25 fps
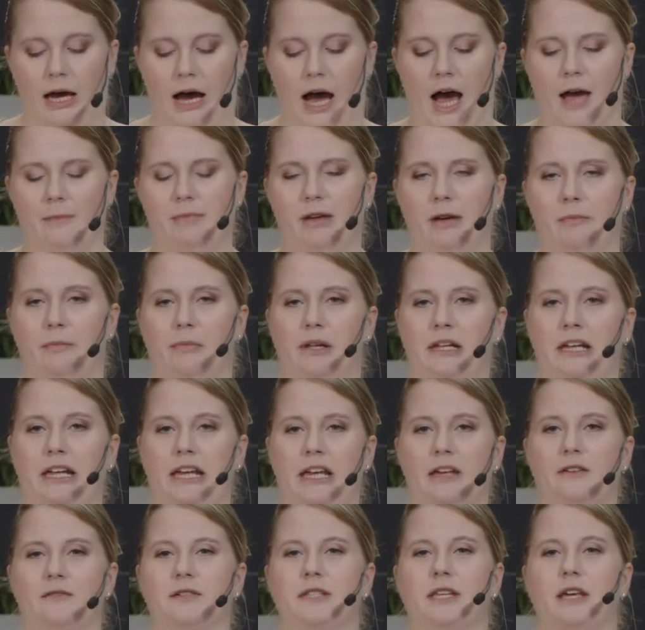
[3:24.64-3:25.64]
IBM
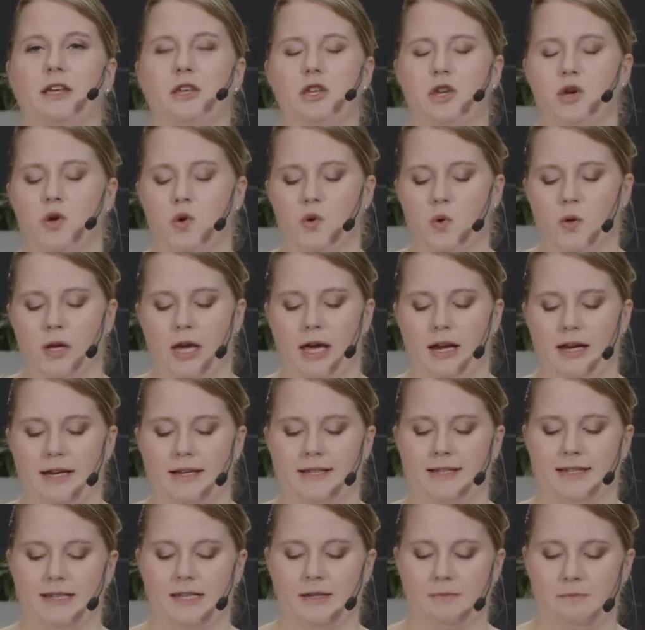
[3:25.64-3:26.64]
believes that you can
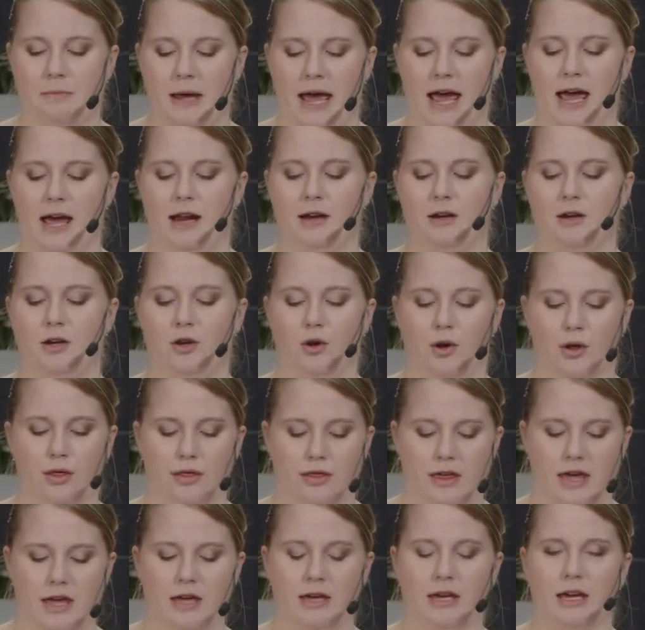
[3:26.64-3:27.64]
expand your
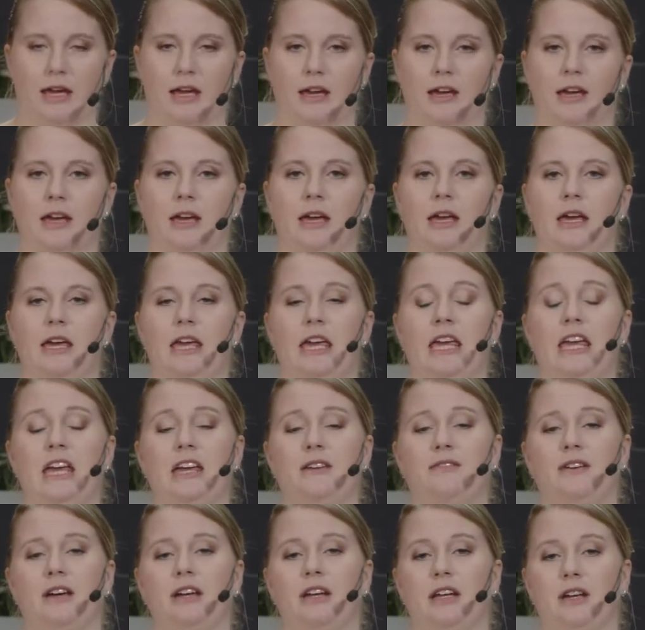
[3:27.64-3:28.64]
thinking
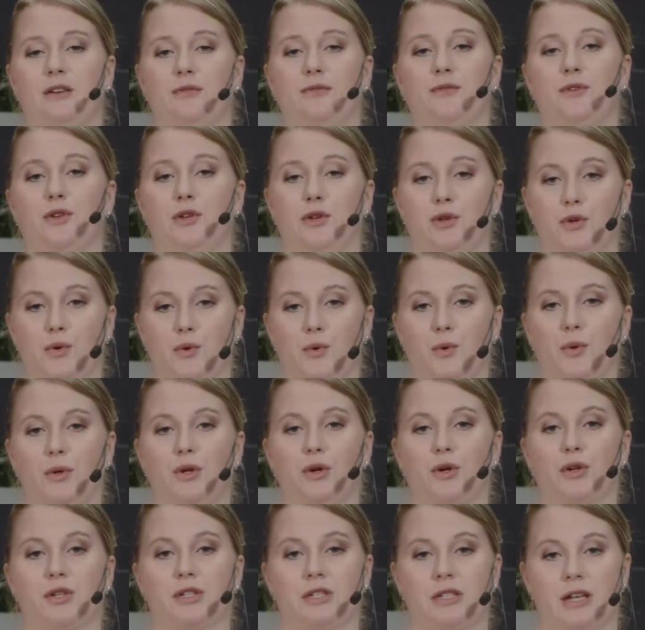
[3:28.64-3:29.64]
even if you
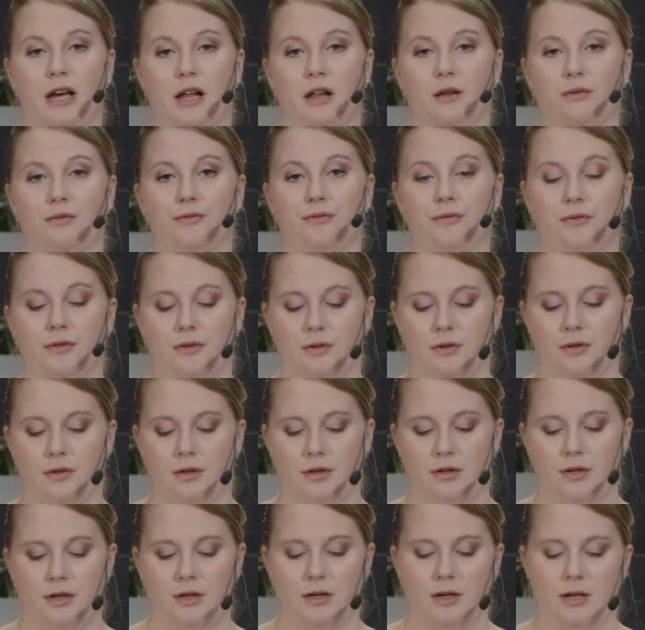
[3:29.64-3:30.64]
yourself
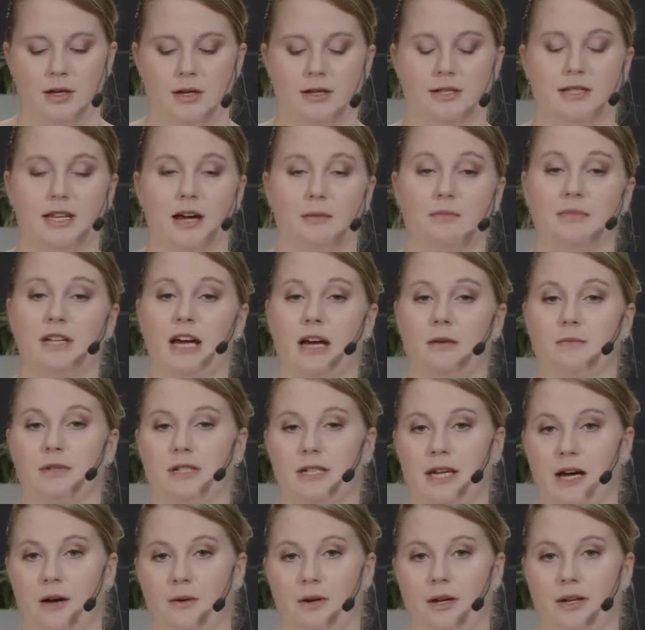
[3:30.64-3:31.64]
sometimes
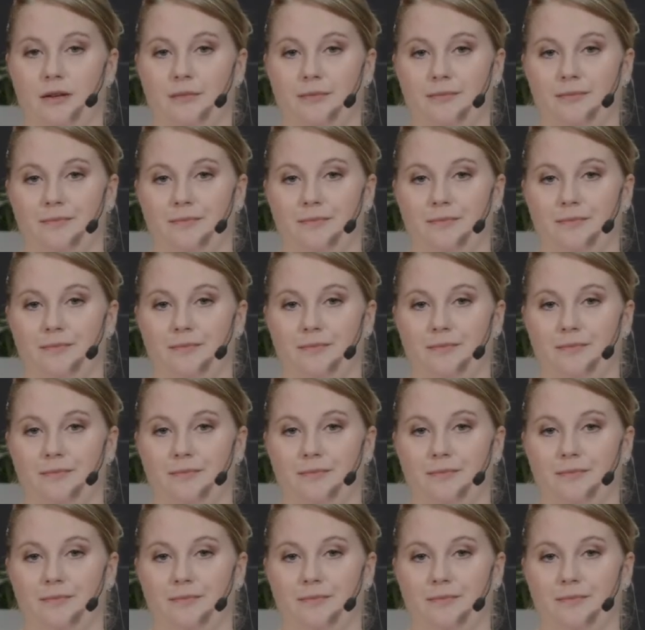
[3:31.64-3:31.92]
doubt it.